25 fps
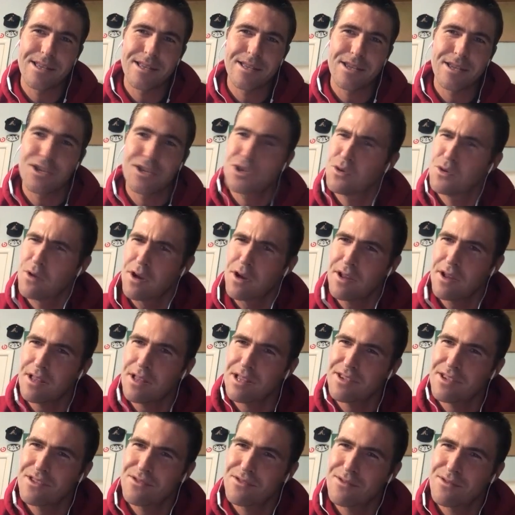Let's do it.
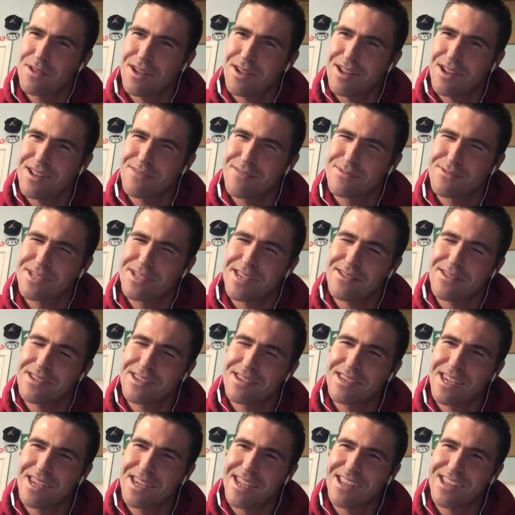Let's do what's the
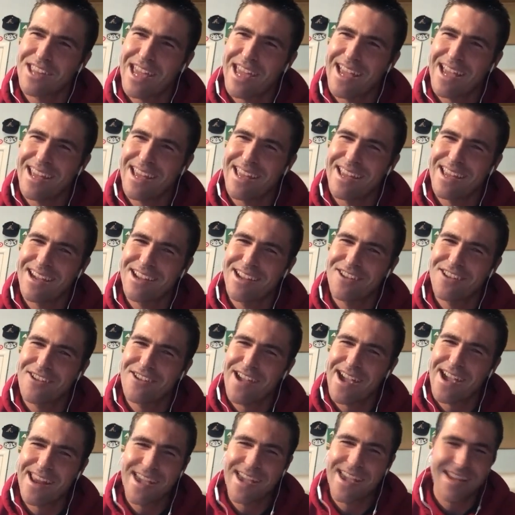saying on your
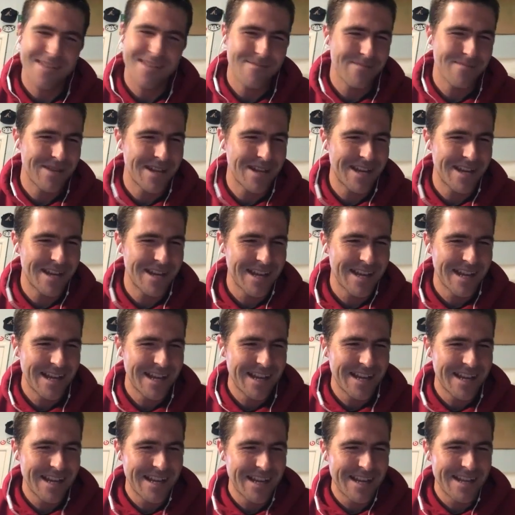hat, Adam?
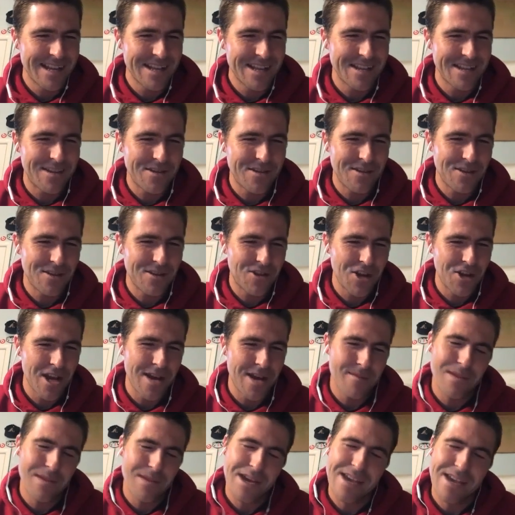Let's do your
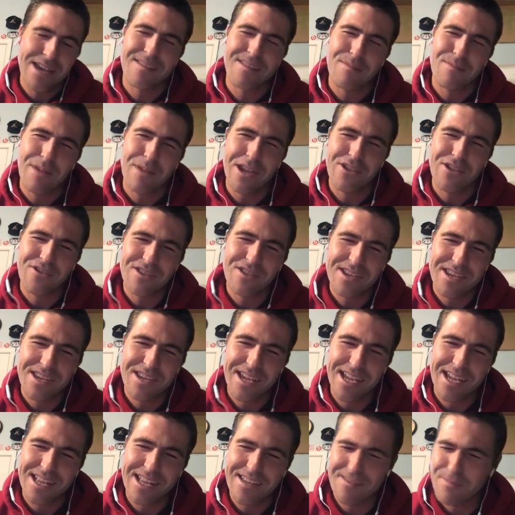job, as the Patriots
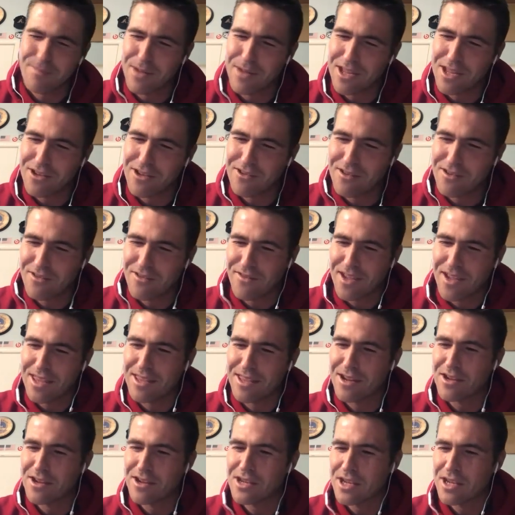saying. He's a Patriots fan
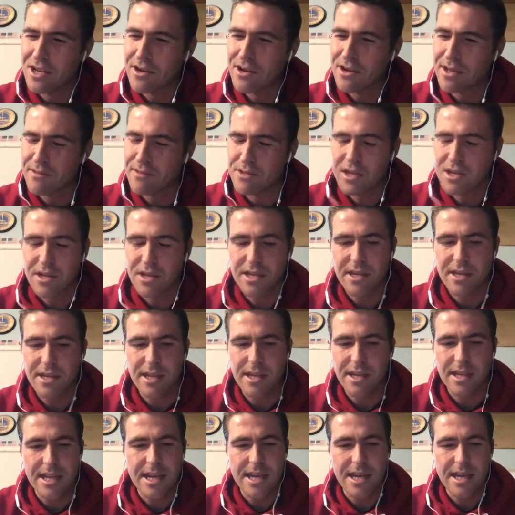there, so it was good
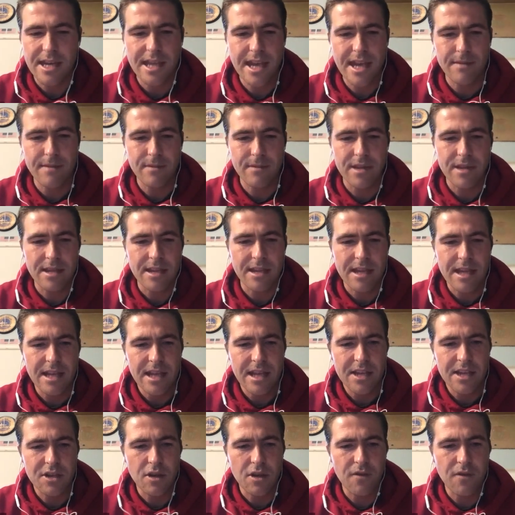seeing them. And
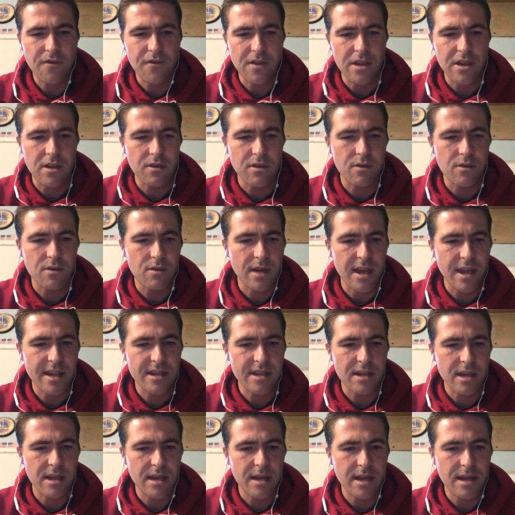so hopefully you
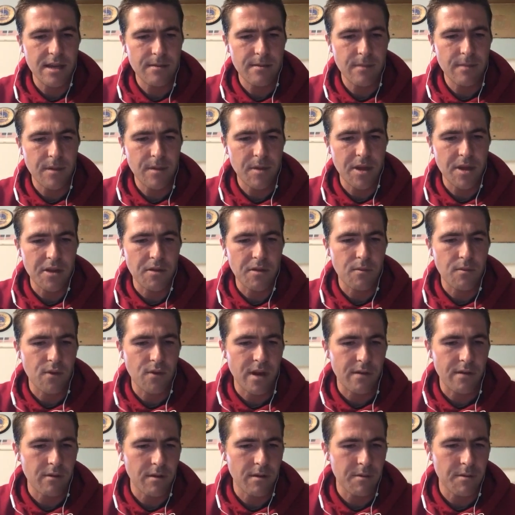guys, maybe on your
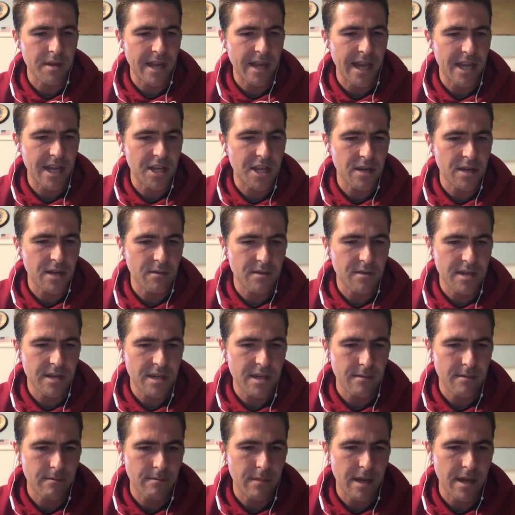break, were able to catch up with
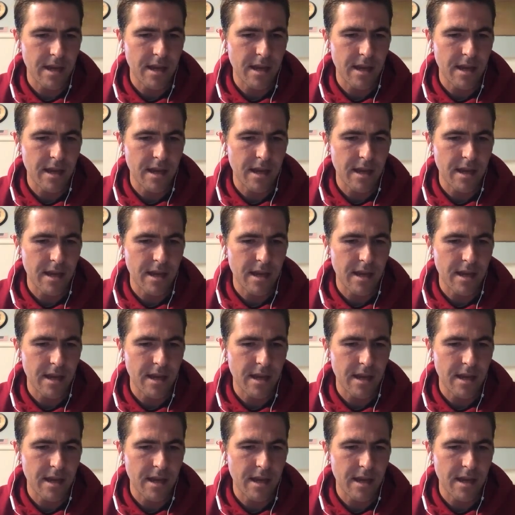some